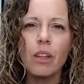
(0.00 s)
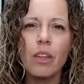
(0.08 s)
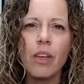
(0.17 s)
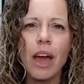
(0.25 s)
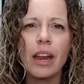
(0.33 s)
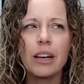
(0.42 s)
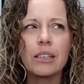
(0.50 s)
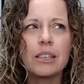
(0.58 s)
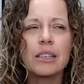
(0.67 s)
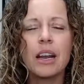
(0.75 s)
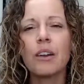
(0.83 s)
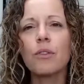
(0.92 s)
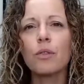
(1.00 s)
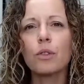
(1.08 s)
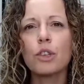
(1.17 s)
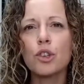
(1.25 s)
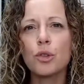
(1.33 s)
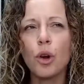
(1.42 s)
that instead of
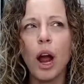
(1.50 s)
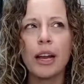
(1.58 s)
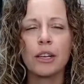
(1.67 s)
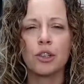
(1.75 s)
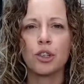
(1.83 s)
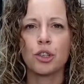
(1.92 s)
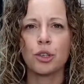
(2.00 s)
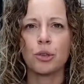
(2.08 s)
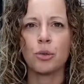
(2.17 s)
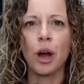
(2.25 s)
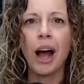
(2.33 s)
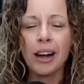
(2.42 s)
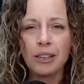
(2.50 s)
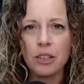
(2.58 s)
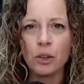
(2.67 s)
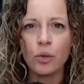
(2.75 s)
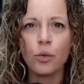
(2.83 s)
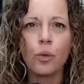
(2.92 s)
trying to
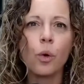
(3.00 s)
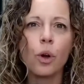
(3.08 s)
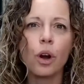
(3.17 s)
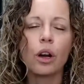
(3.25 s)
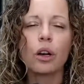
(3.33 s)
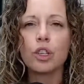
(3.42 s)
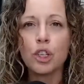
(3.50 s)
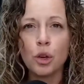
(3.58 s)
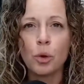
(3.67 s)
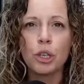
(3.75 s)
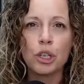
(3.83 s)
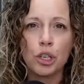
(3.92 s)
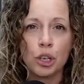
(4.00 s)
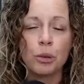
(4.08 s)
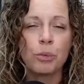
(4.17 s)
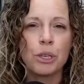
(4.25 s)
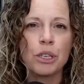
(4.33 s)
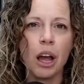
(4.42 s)
hustle for a short-term
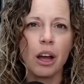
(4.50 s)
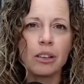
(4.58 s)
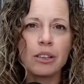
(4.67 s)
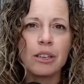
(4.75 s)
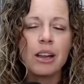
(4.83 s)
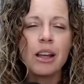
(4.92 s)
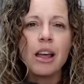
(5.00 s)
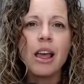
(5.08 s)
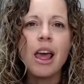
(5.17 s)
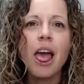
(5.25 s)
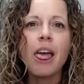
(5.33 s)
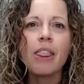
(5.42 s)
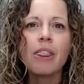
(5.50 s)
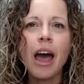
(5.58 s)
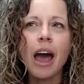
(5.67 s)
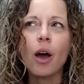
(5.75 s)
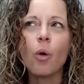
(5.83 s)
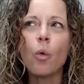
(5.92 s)
result,
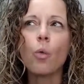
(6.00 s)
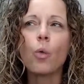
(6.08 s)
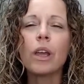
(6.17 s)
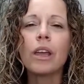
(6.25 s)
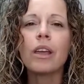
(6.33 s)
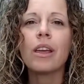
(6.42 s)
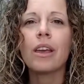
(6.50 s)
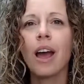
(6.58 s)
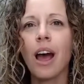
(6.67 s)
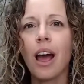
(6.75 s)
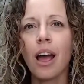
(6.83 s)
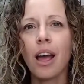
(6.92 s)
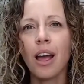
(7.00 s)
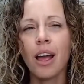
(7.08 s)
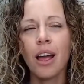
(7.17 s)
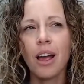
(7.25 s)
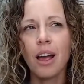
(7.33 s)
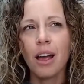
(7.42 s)
that we
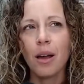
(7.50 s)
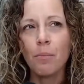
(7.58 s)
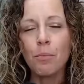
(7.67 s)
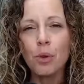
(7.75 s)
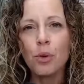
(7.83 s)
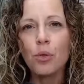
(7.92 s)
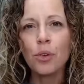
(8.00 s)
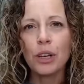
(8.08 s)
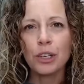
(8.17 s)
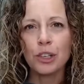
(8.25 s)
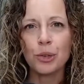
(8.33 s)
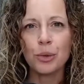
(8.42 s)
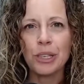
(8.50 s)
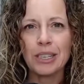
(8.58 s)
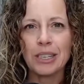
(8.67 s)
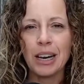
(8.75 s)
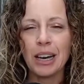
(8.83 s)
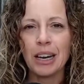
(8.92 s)
move into a
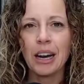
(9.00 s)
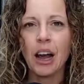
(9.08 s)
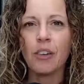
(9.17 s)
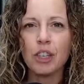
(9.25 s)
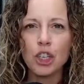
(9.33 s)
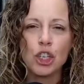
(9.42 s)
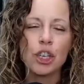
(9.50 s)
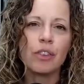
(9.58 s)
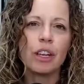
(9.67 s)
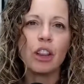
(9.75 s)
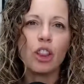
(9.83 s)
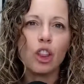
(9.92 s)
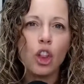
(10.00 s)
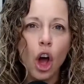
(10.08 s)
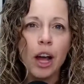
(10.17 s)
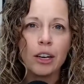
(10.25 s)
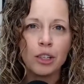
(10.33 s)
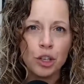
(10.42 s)
state of achieving
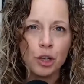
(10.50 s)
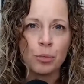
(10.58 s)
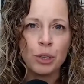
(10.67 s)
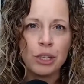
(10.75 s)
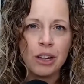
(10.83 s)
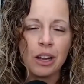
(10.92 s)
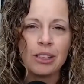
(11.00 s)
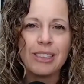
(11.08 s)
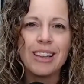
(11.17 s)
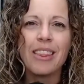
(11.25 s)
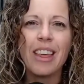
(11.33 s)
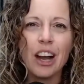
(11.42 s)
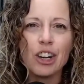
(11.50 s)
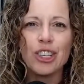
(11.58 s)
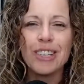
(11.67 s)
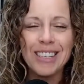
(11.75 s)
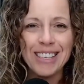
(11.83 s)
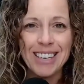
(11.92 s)
long-term results that are
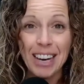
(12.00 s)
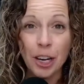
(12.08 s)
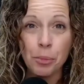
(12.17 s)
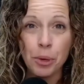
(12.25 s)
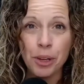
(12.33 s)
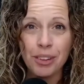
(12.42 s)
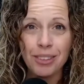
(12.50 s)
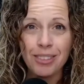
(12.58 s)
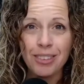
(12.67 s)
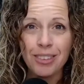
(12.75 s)
sustainable?